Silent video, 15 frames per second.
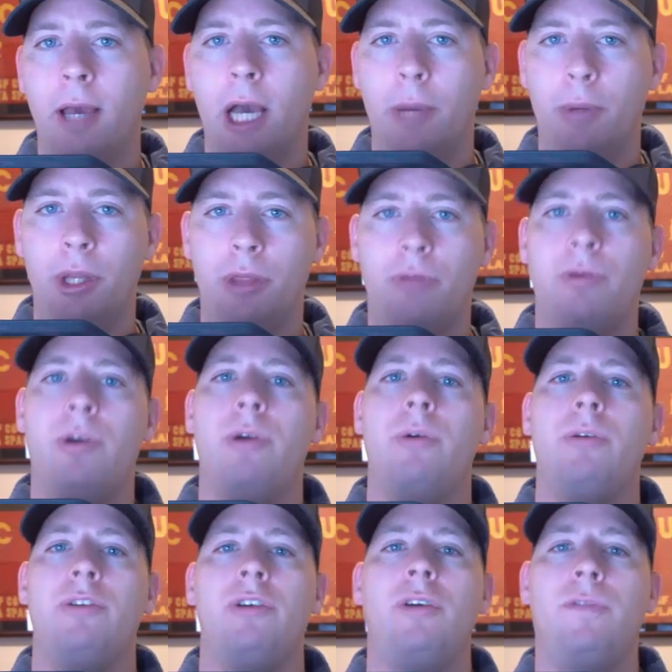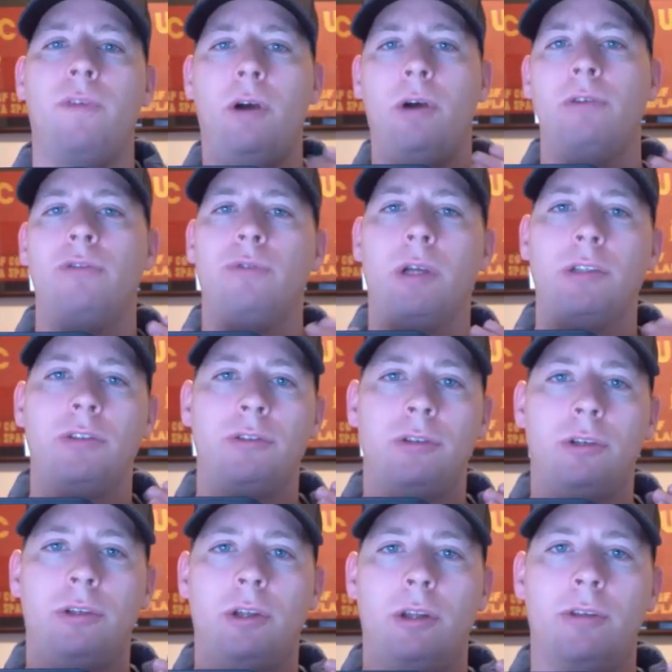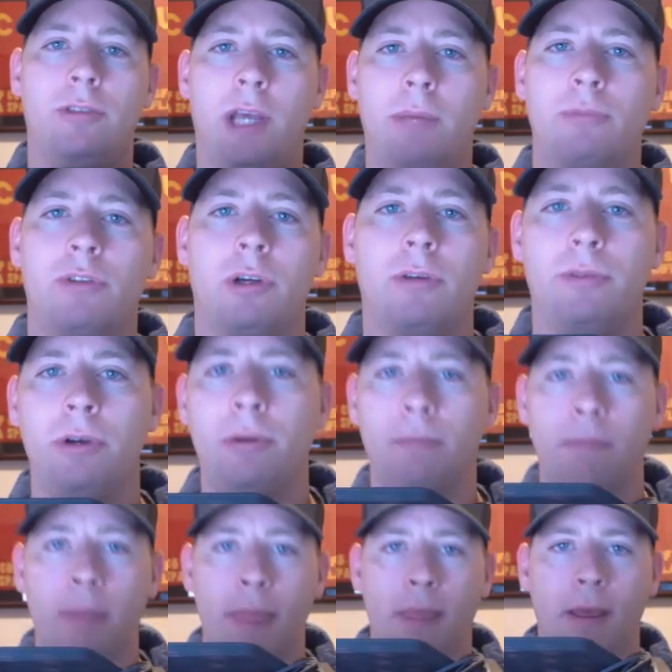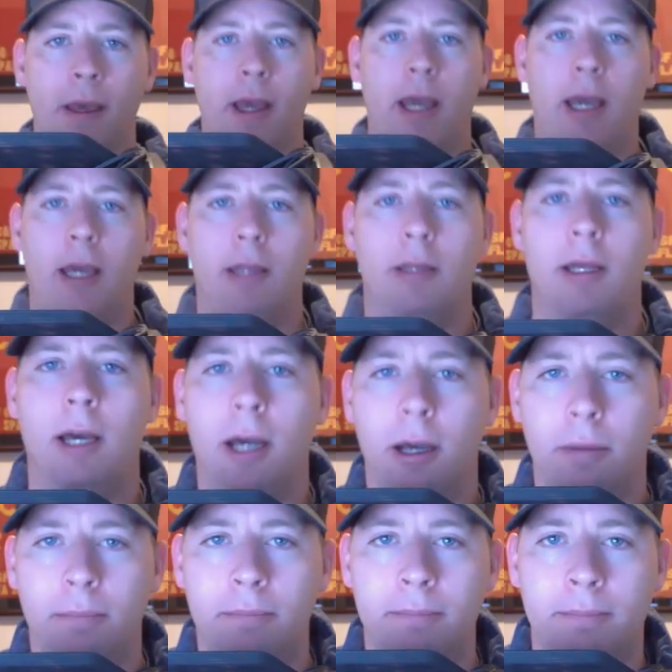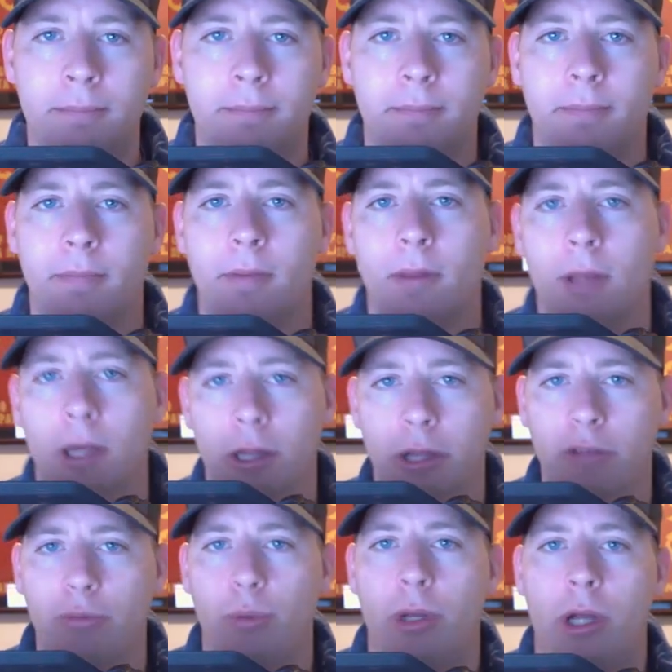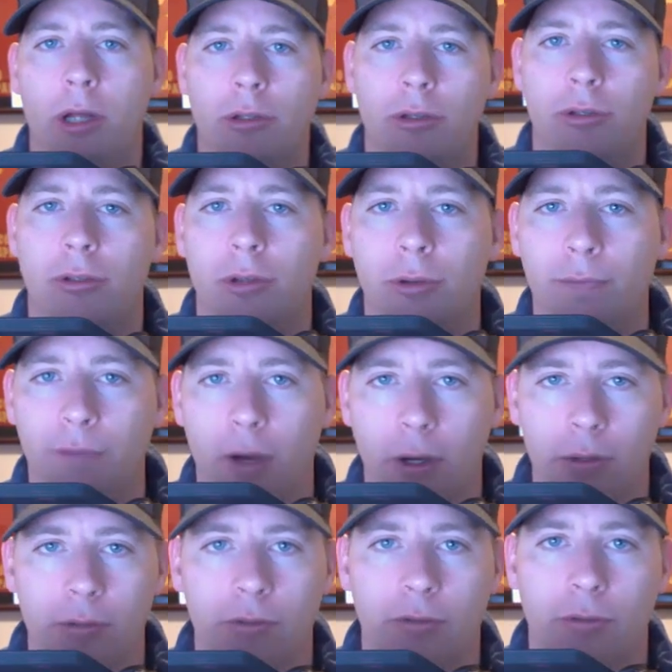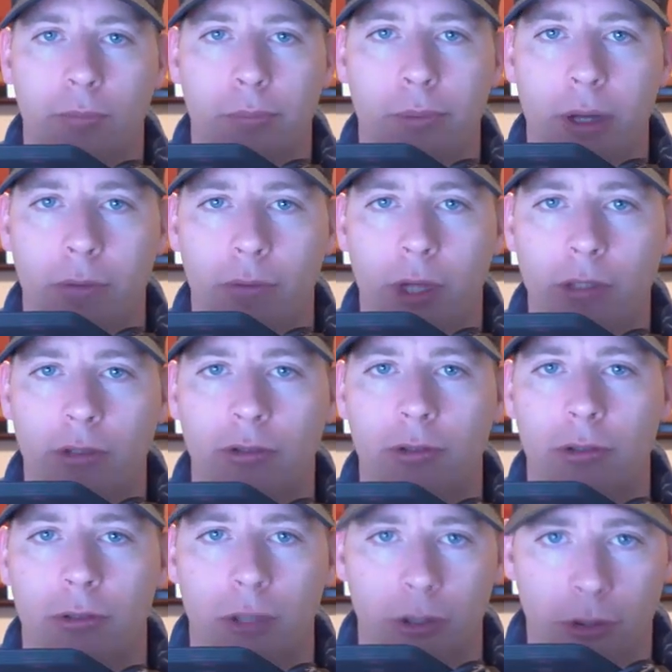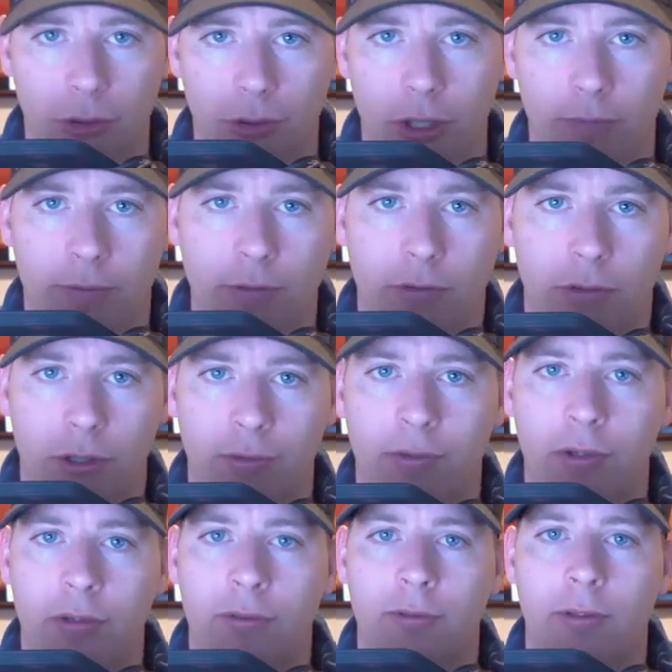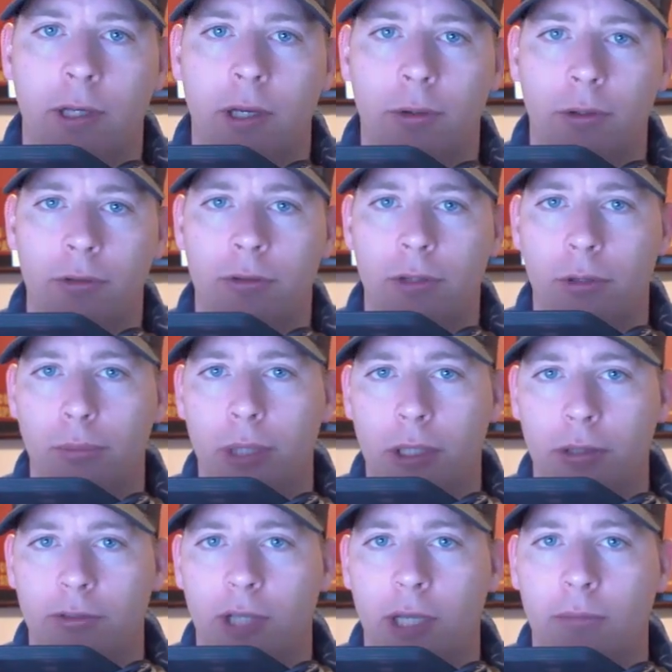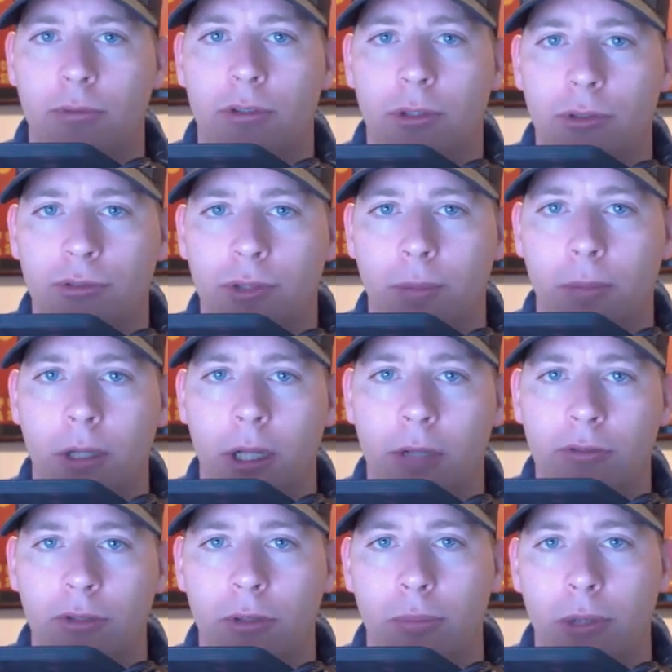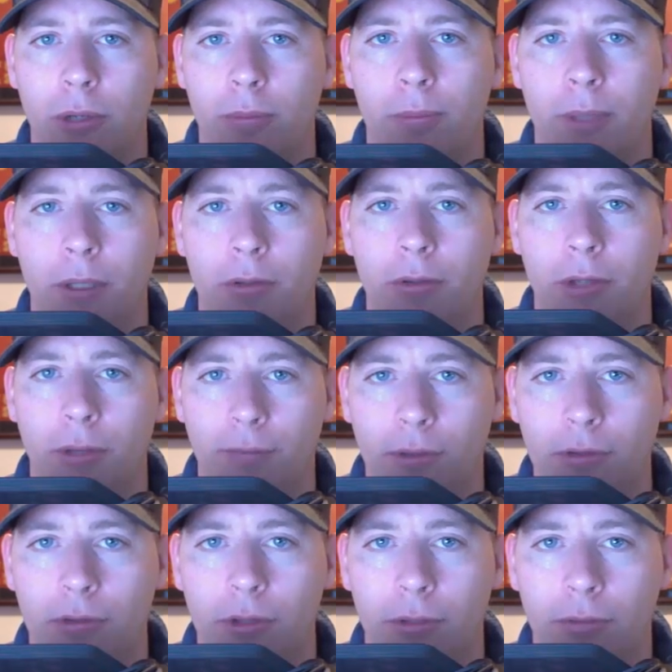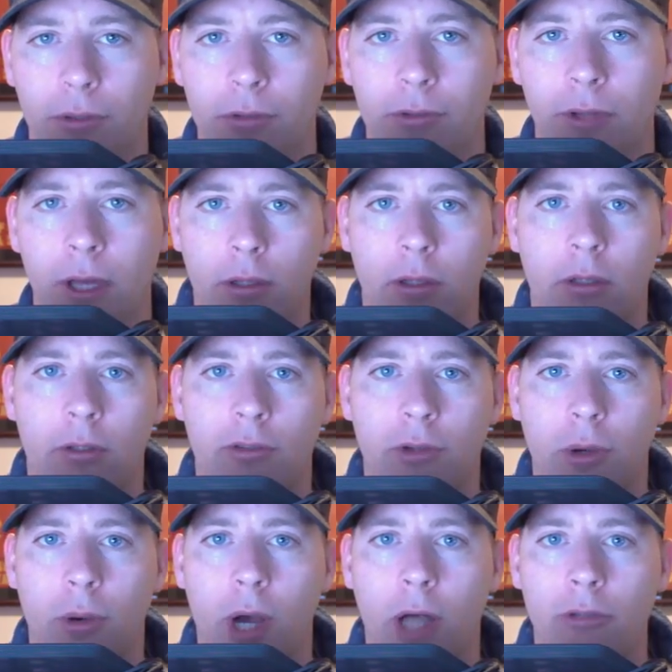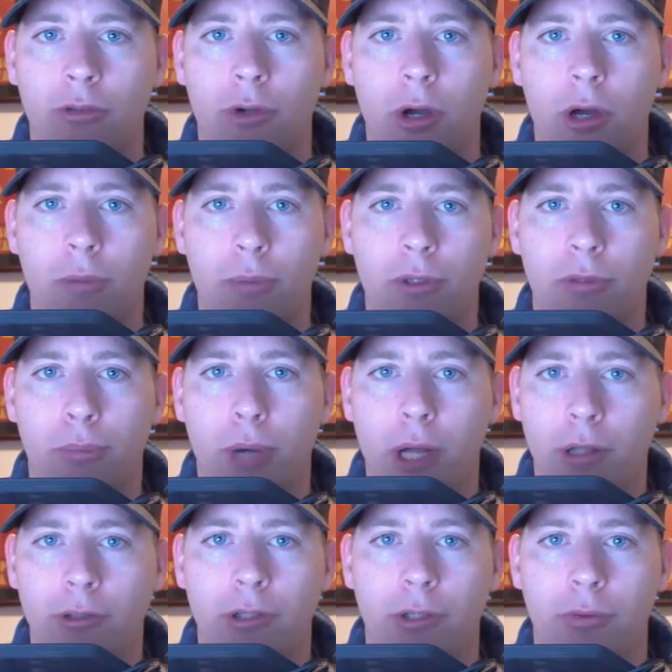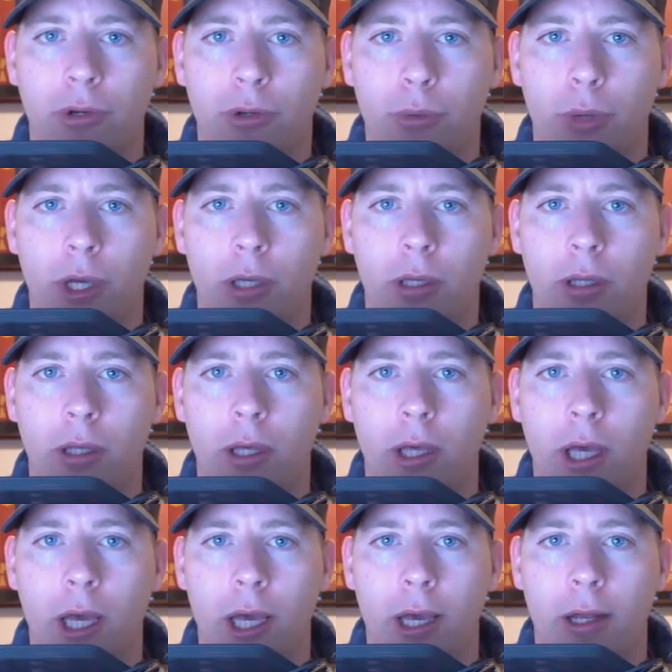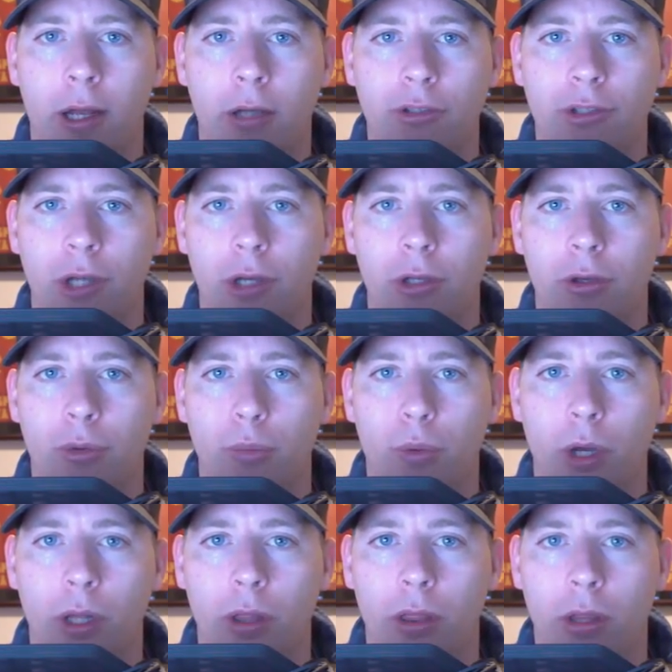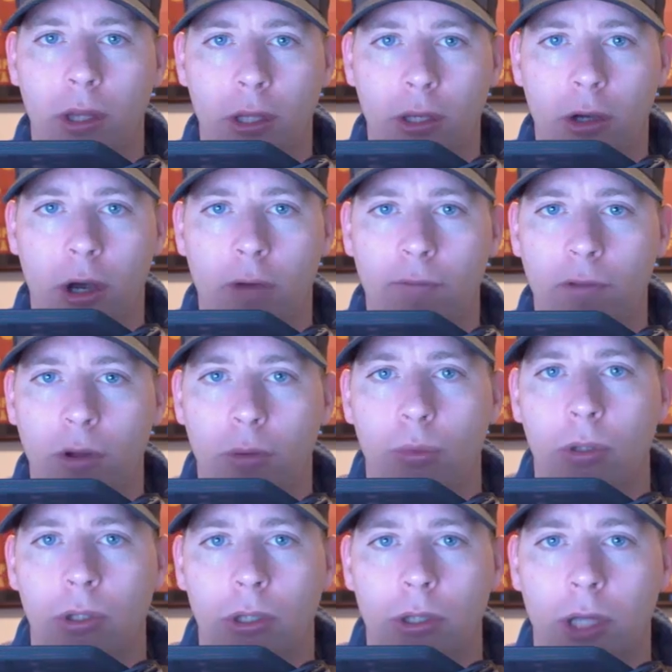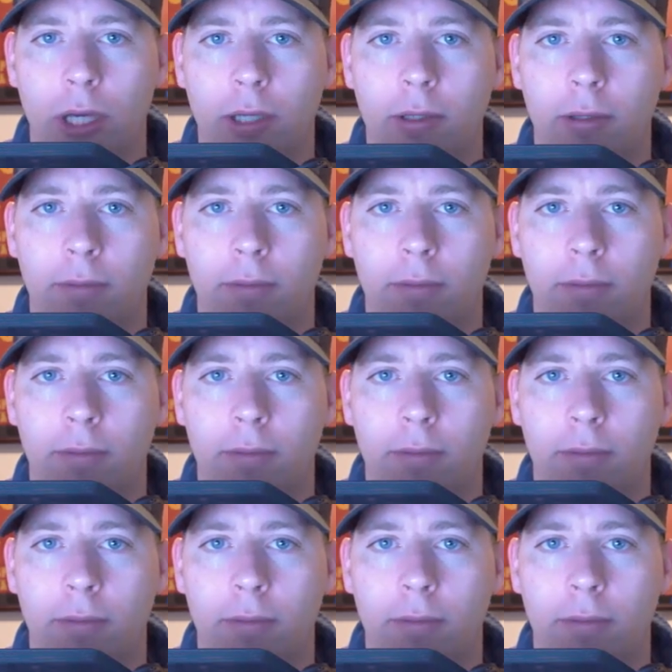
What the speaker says: I went through two phones registered to the same server, and in this one I'll do two phones but registered to two different servers. It will still be in the same CUCM cluster, but it will be two different servers. So I'll draw up a topology real quick and I'll show you what the call flow will look like.